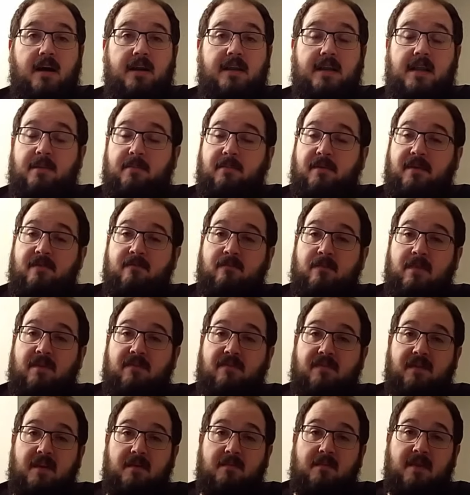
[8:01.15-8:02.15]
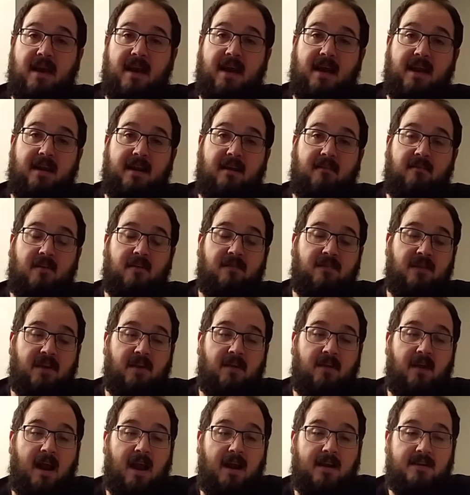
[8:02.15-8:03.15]
Keep leaving me feedback. I love
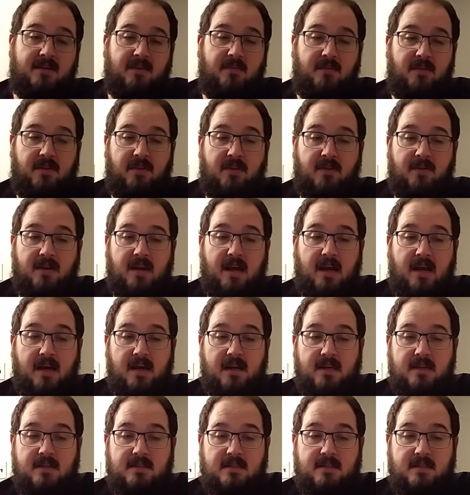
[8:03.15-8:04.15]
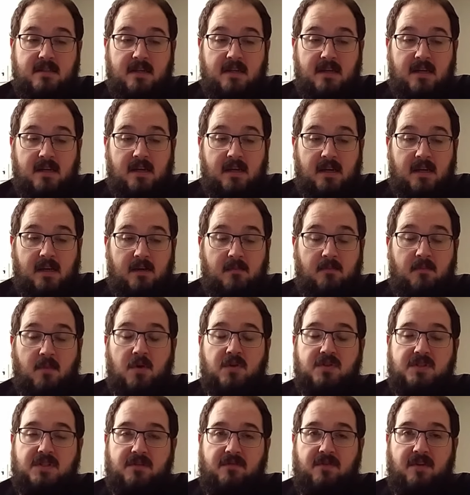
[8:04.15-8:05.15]
interacting with you guys.
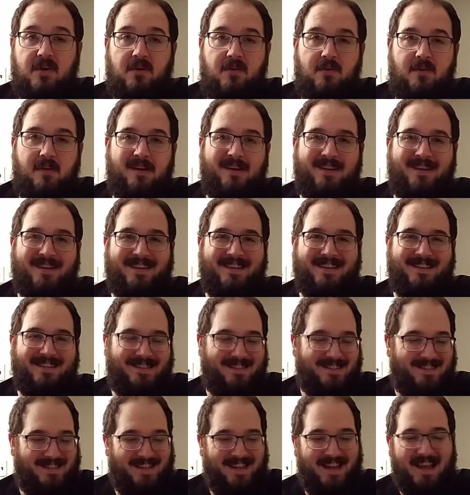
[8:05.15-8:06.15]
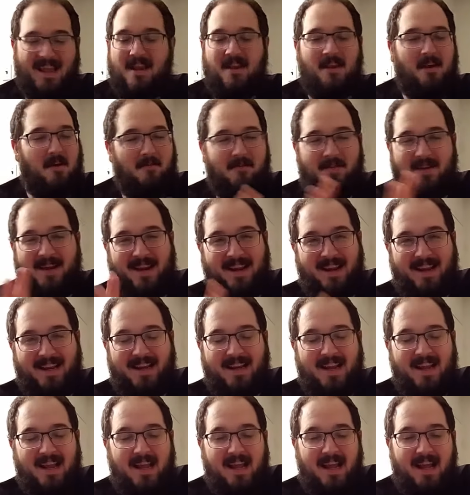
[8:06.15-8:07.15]
Most of you. No, I'm kidding.
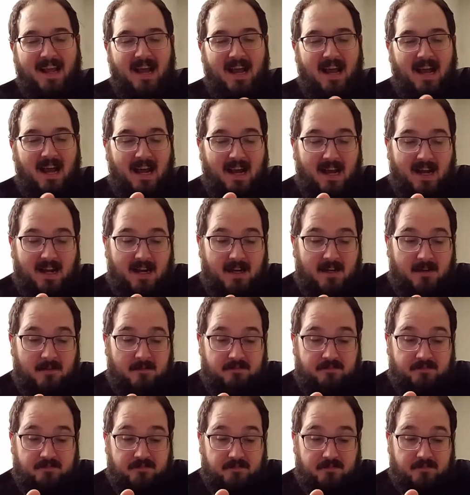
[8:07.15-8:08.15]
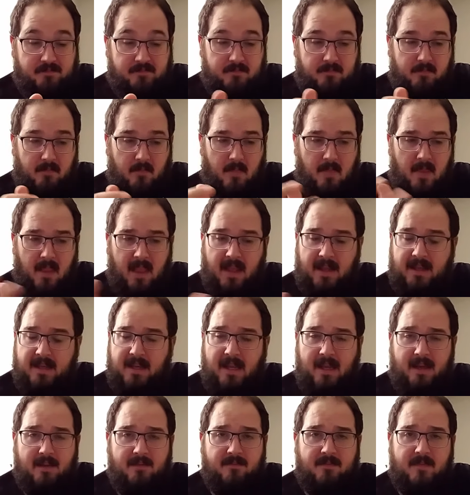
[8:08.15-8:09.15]
And
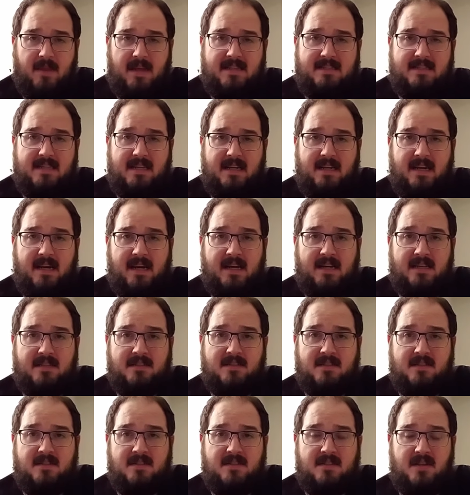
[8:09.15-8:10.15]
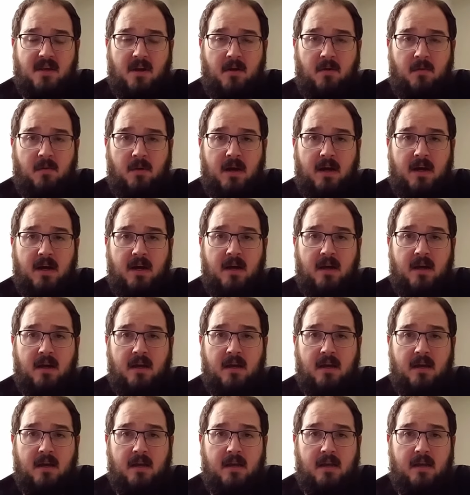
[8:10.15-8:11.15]
yeah, that's it, guys. So,
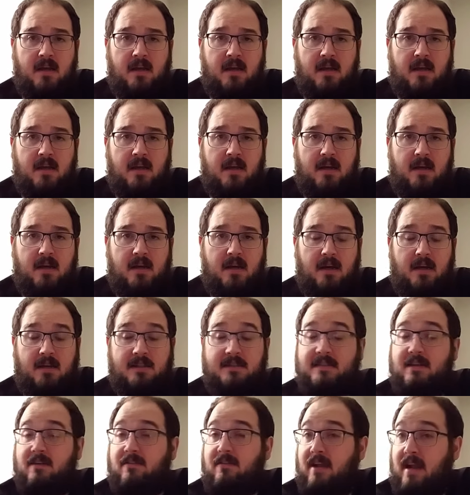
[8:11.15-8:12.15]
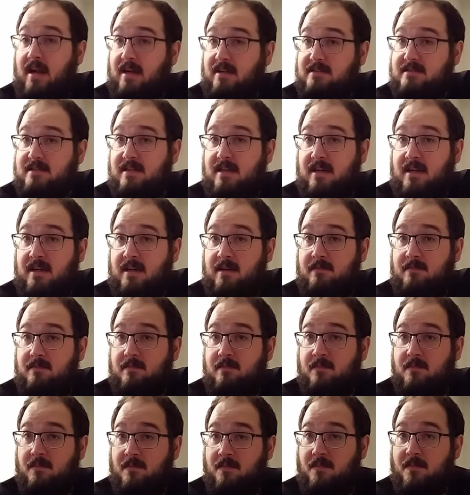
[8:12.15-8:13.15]
until next time,
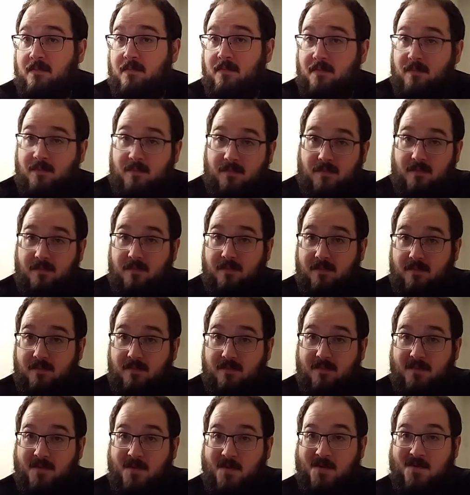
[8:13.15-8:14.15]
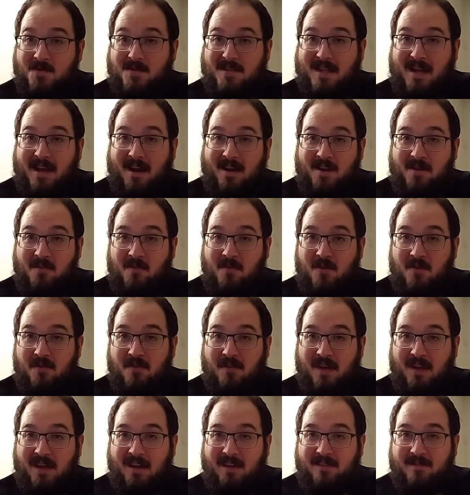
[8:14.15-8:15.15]
who's down to
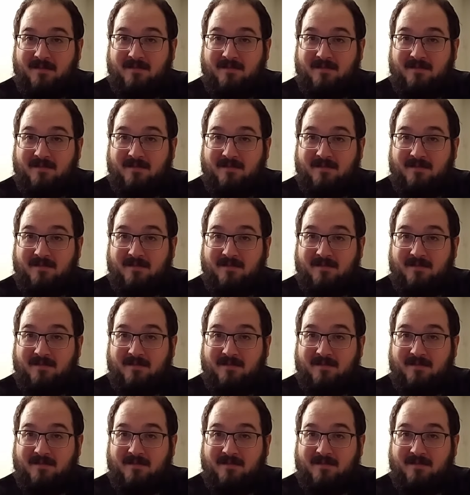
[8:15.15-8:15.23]
movie?